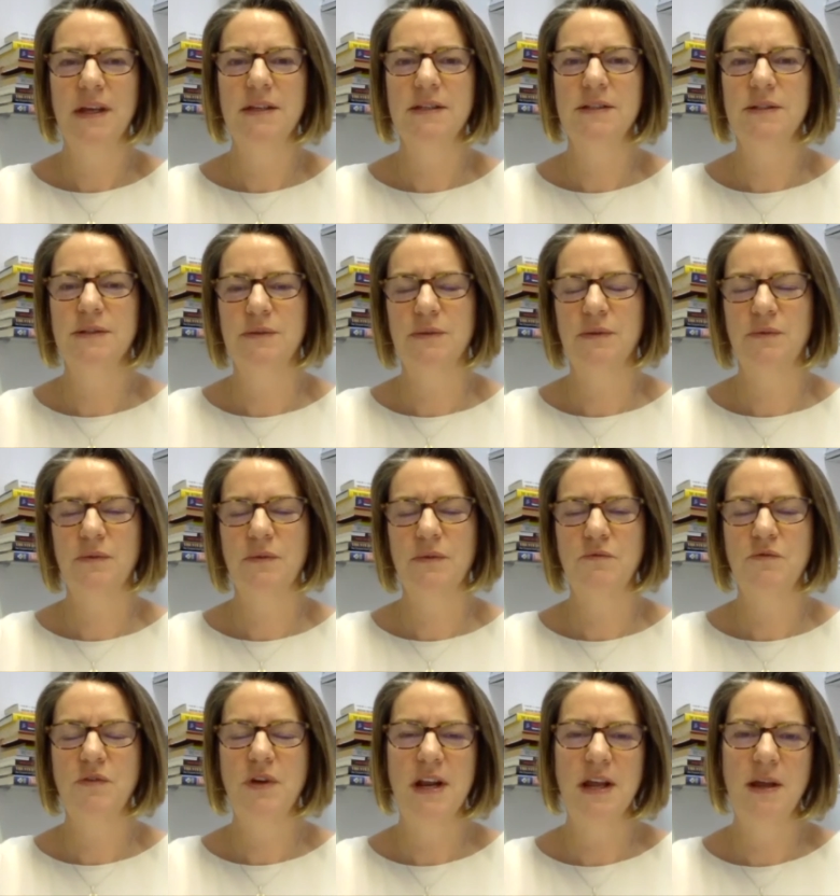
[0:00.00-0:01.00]
is
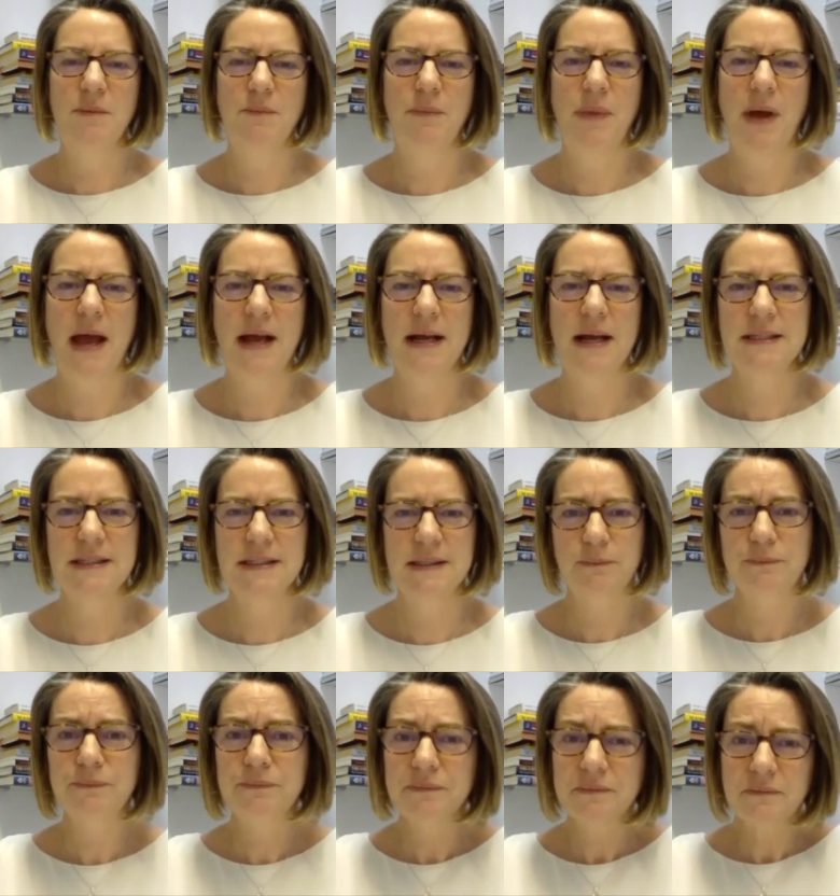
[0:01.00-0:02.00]
really
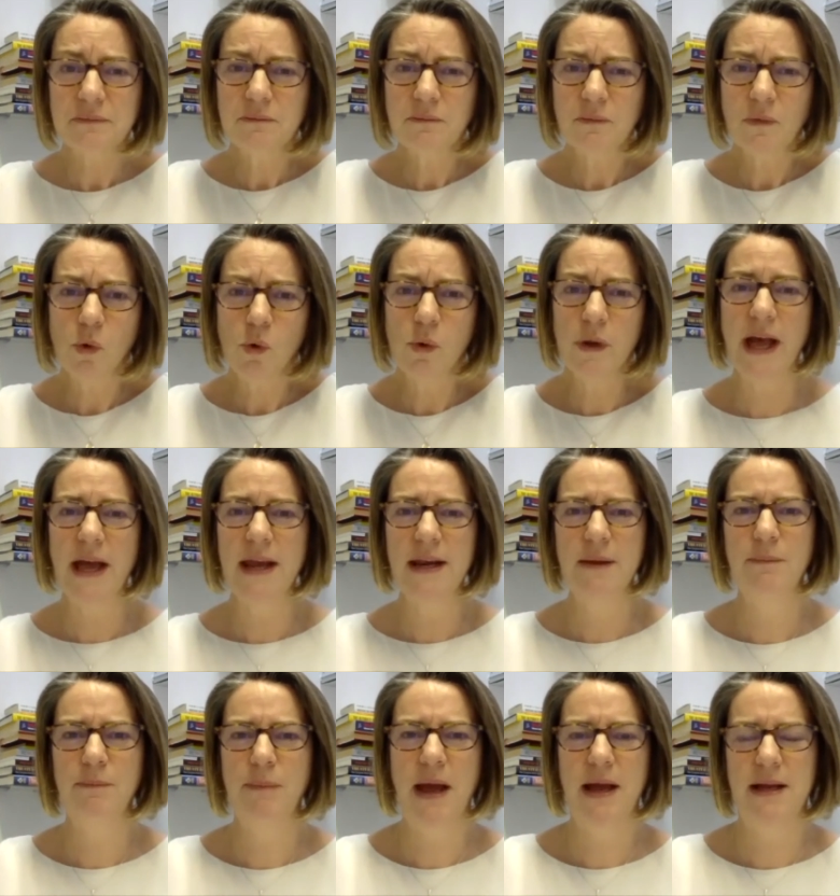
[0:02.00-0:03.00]
impacts or can
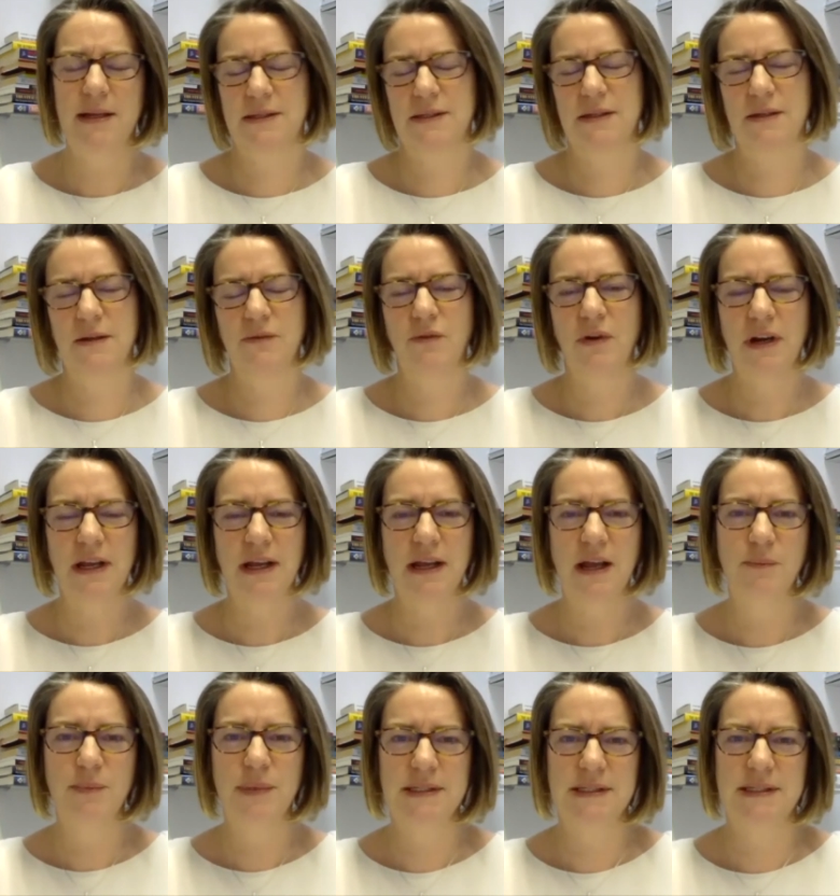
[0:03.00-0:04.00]
impact running
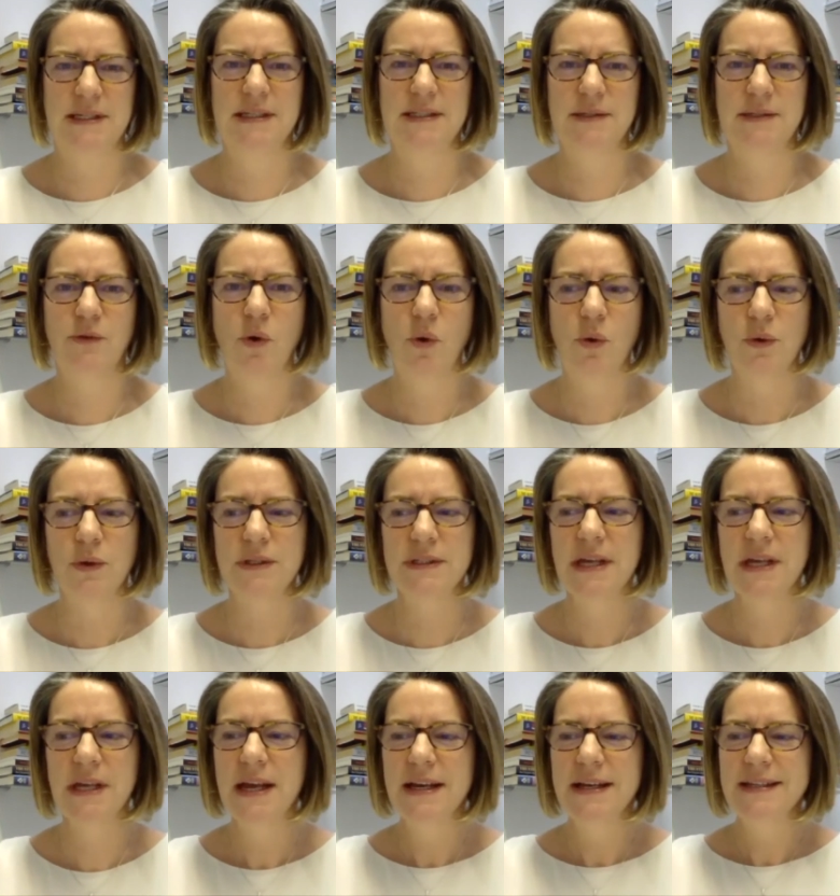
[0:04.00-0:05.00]
a business, of course.
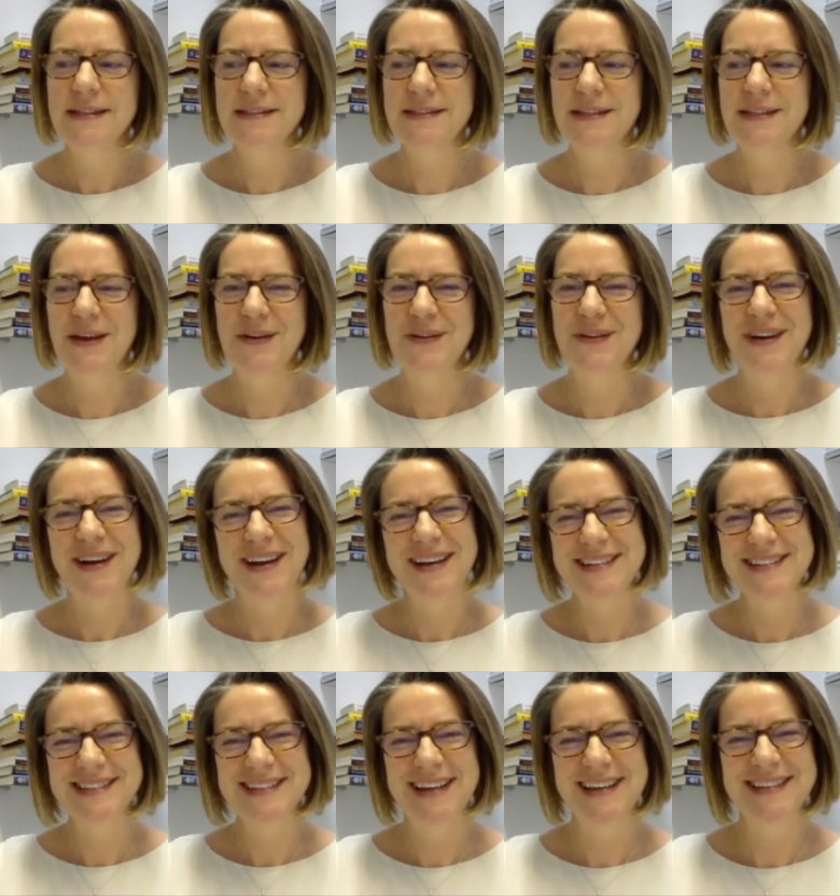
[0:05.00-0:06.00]
So I
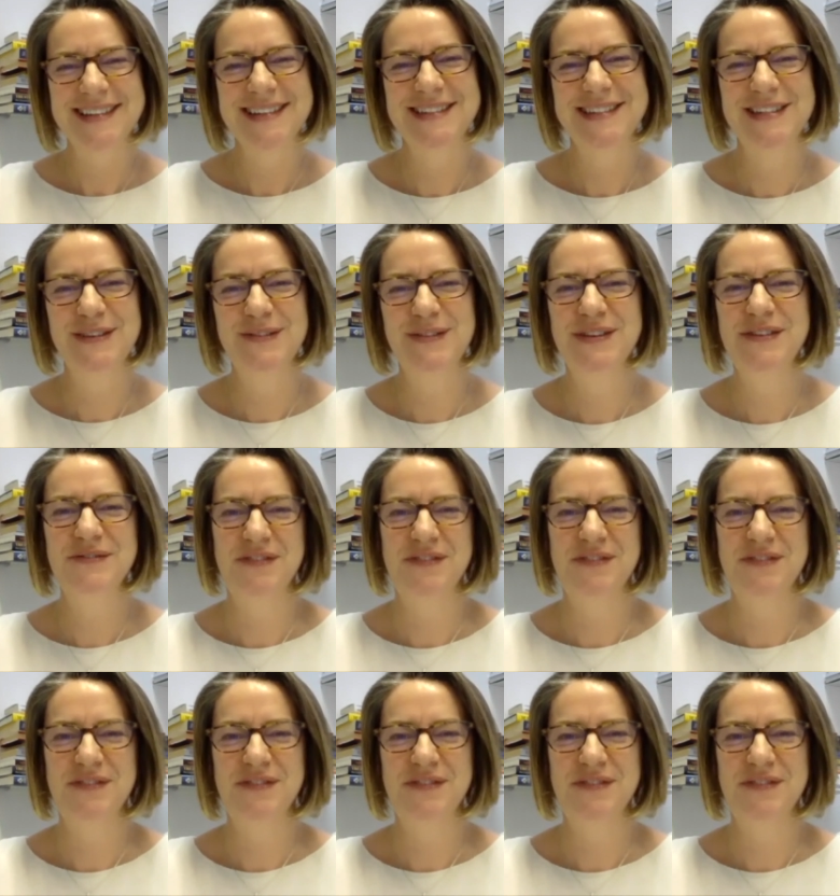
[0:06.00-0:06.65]
decided to